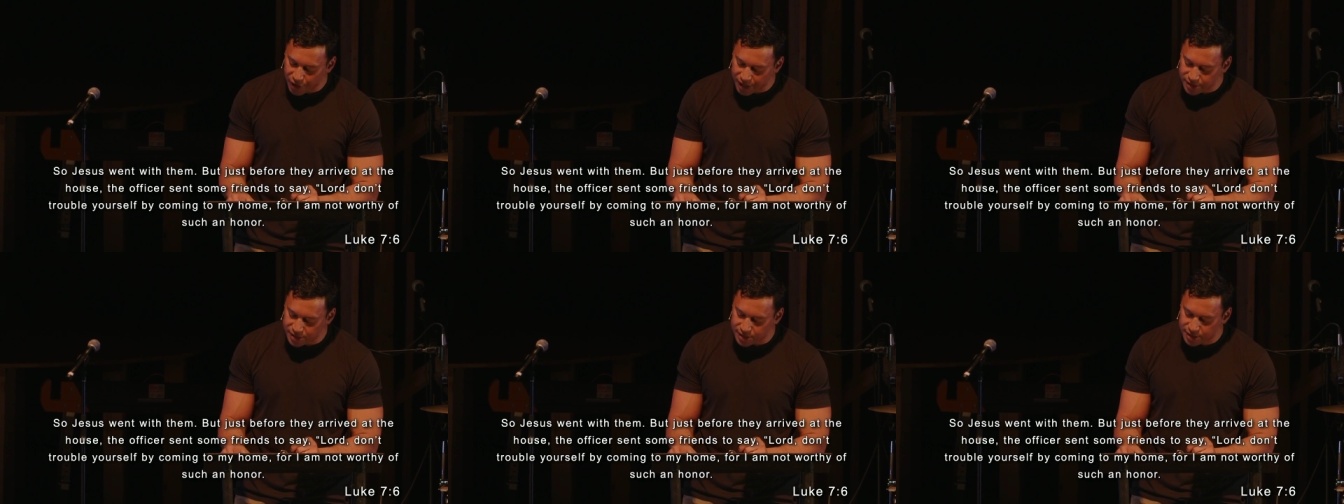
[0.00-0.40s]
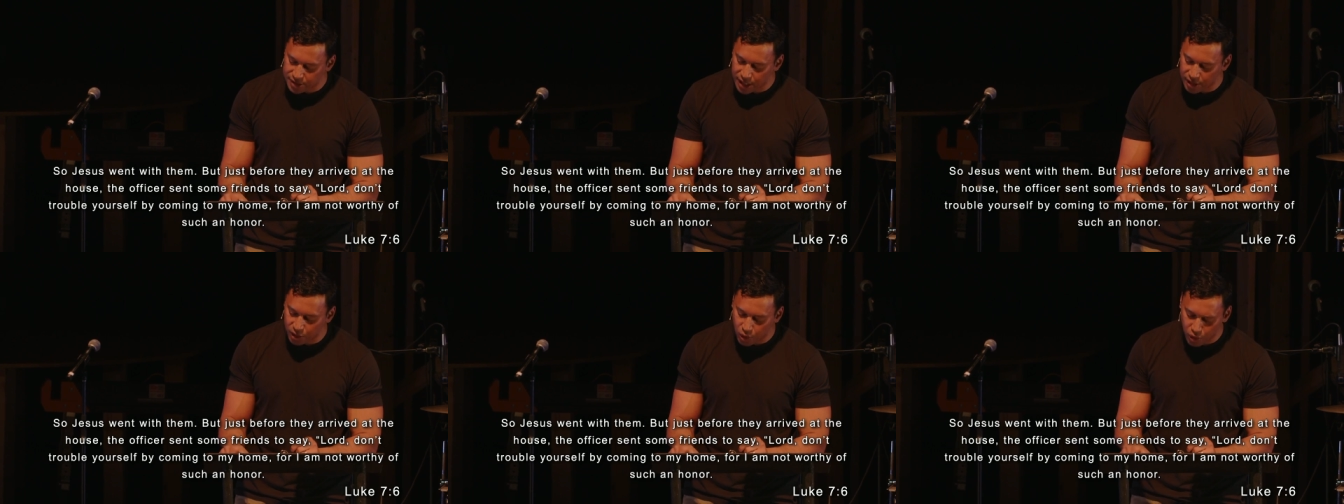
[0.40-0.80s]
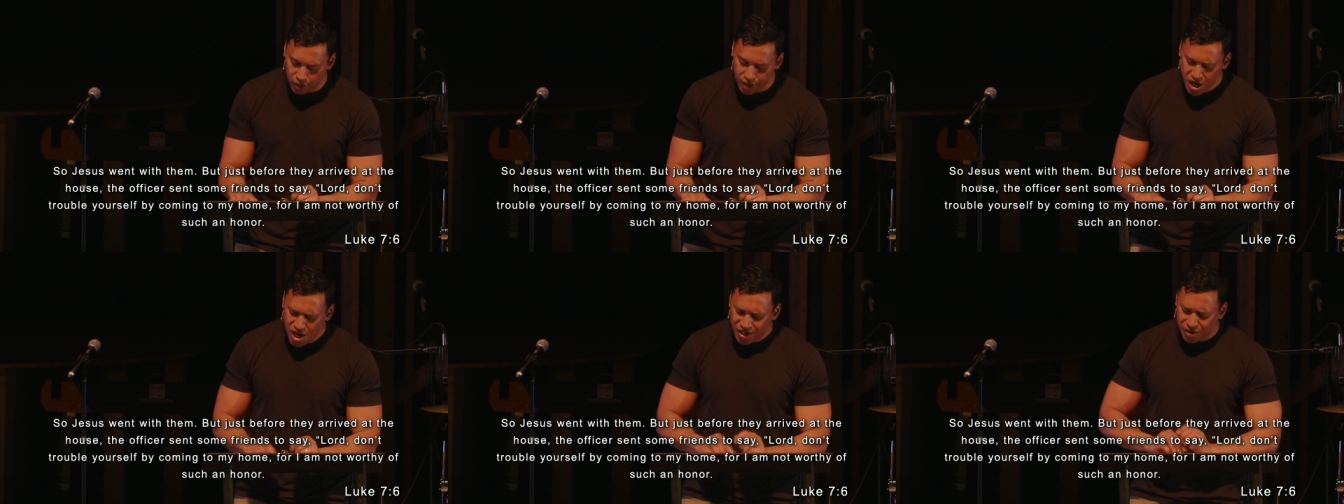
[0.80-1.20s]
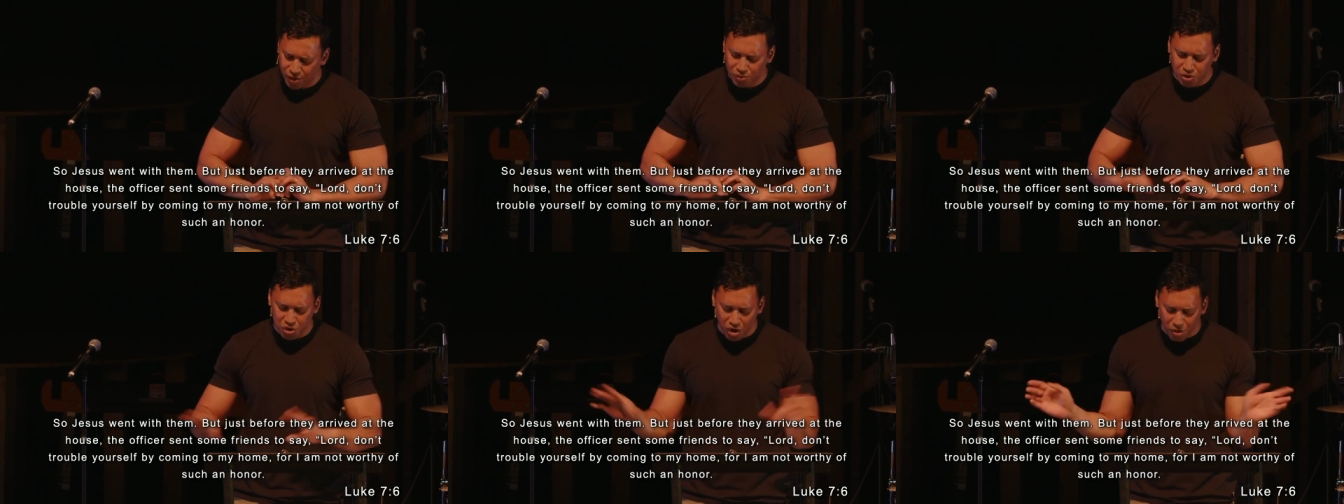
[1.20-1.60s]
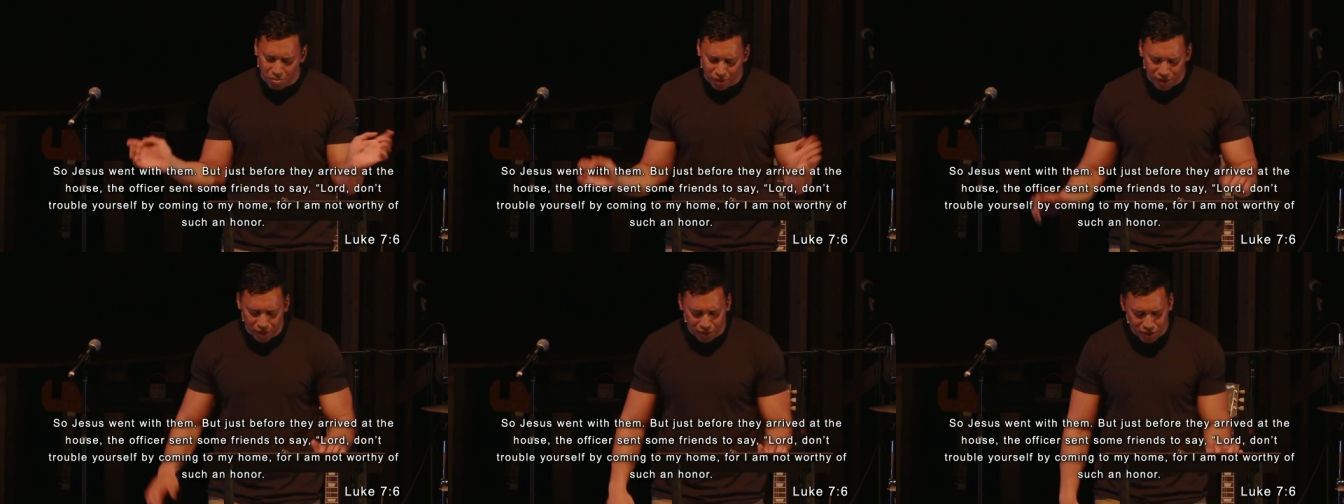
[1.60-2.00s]
friends to say, Lord, don't
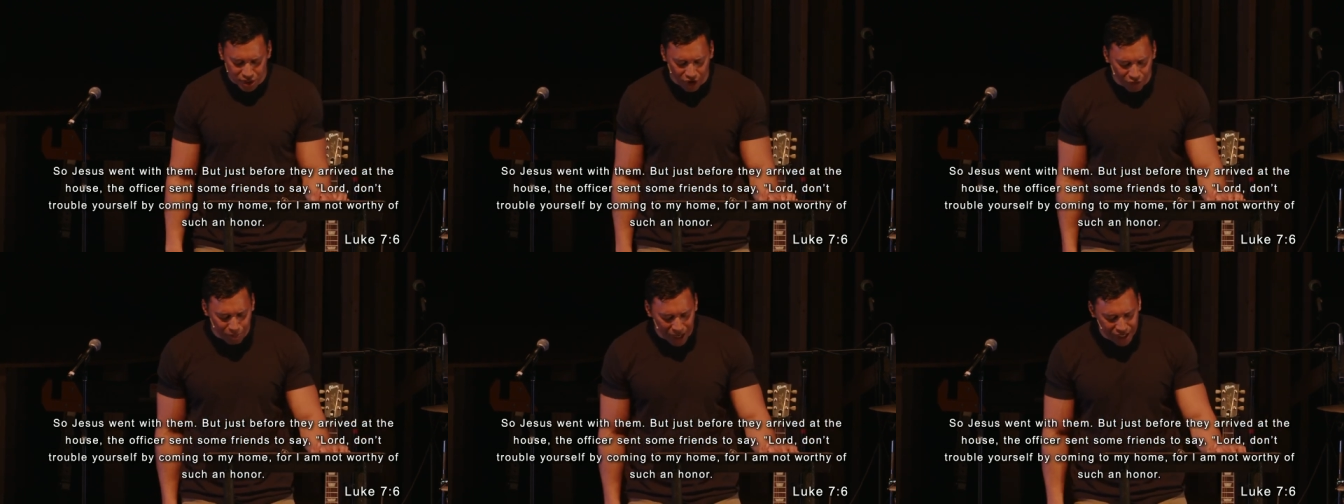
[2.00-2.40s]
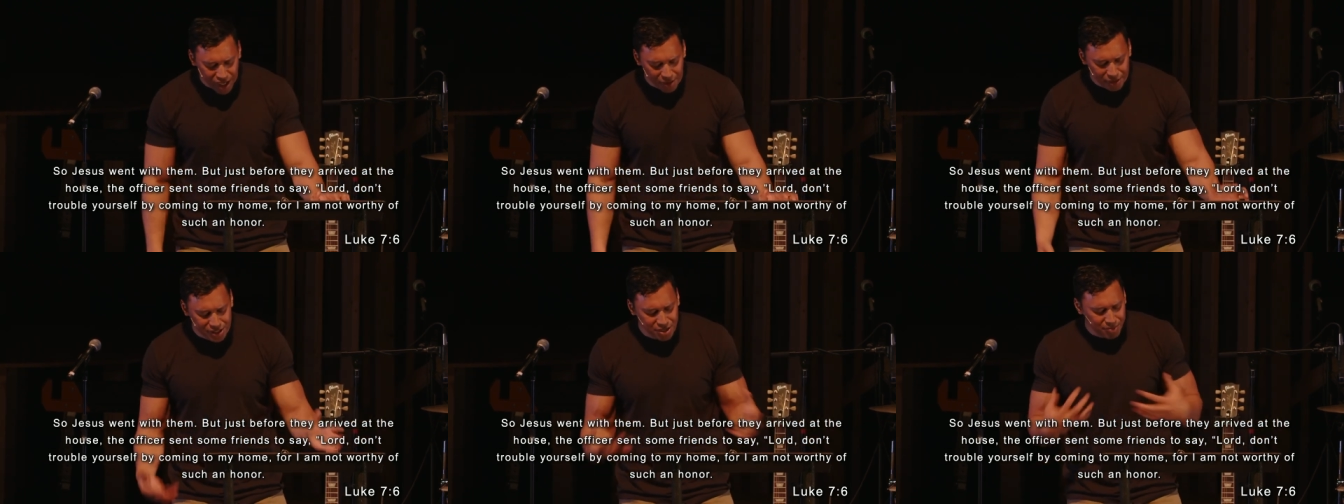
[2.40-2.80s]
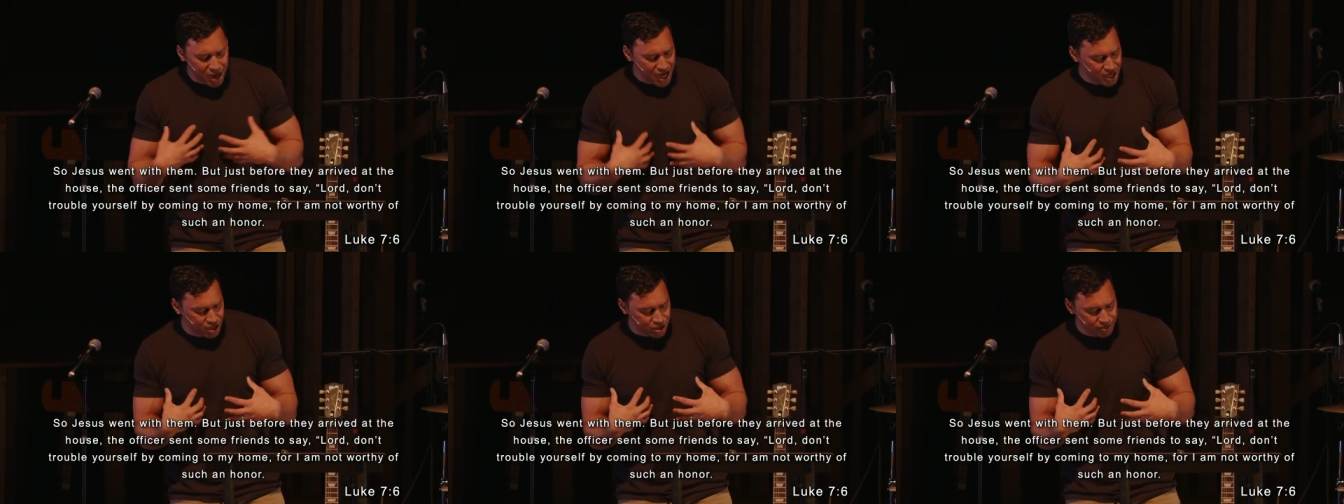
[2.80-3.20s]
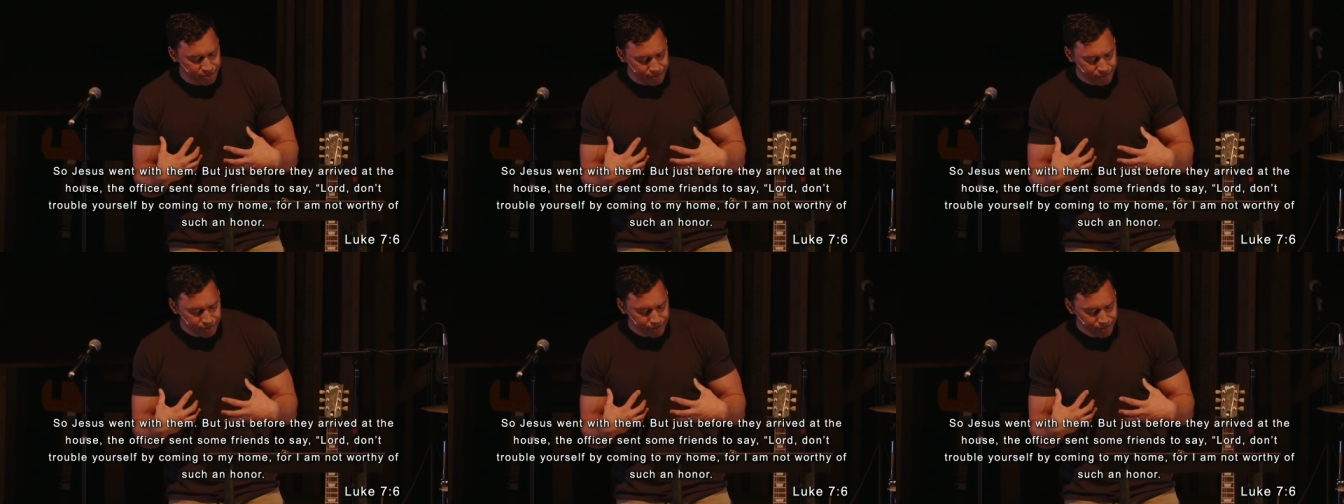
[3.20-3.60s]
trouble yourself by coming to my home,